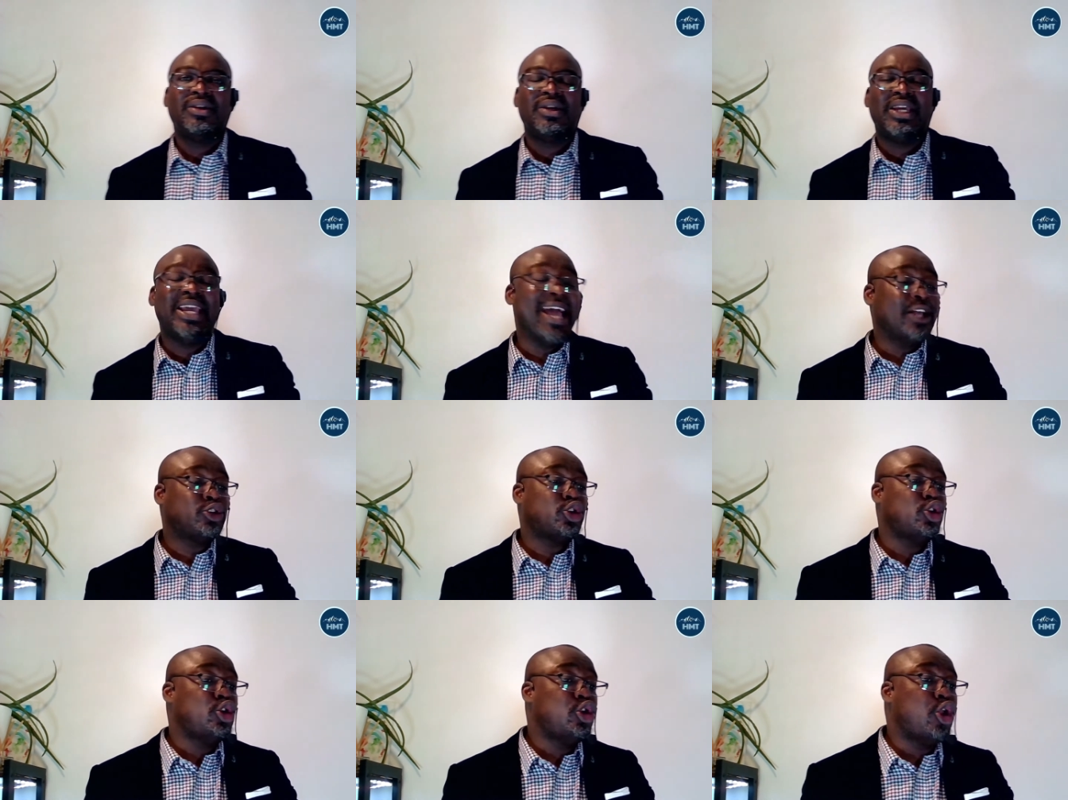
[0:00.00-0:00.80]
He has
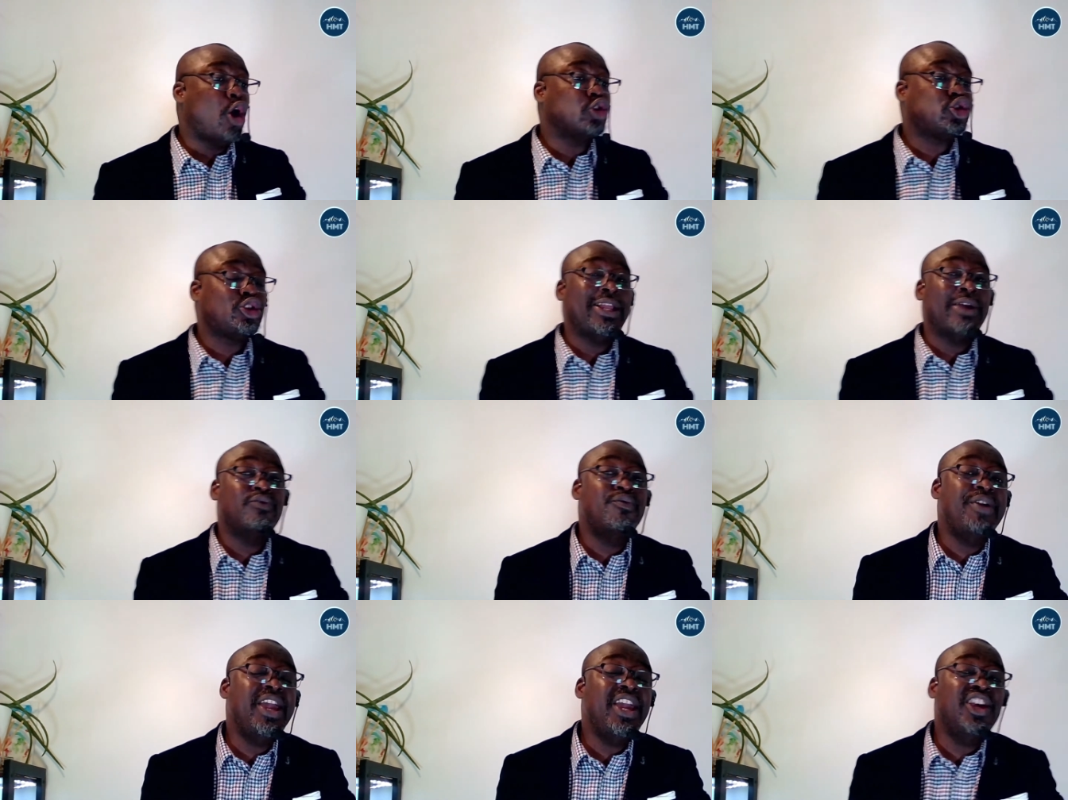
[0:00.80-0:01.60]
lost the
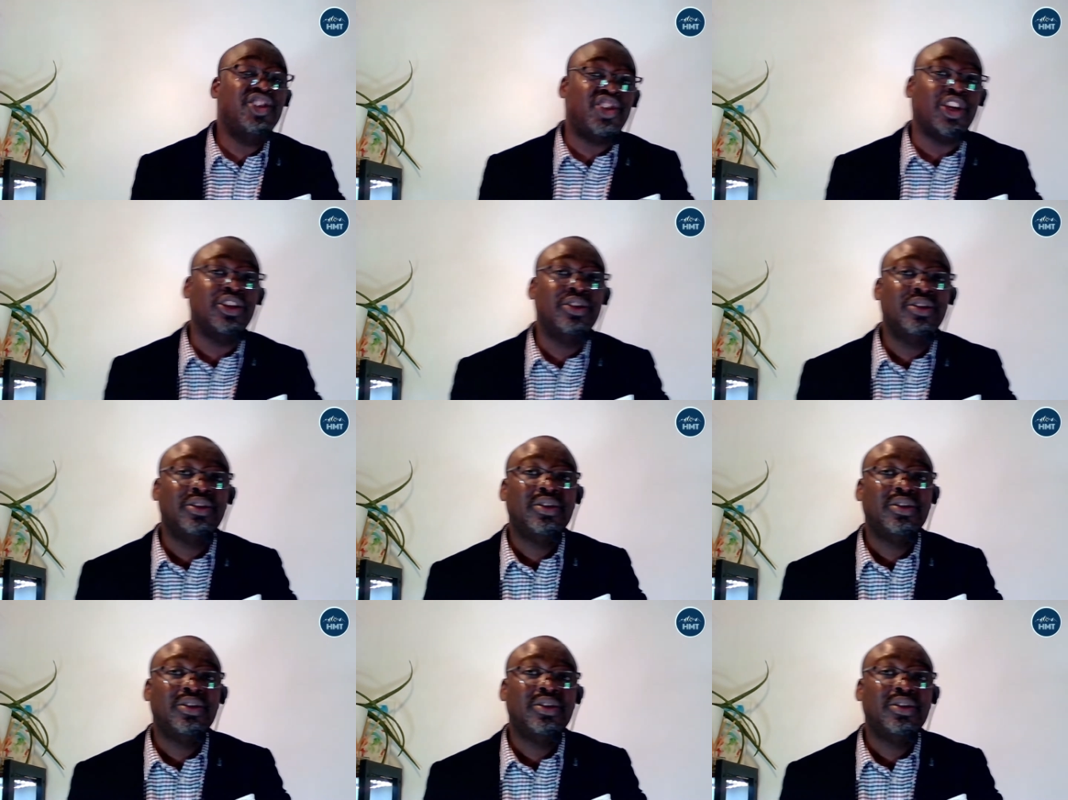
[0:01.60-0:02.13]
reason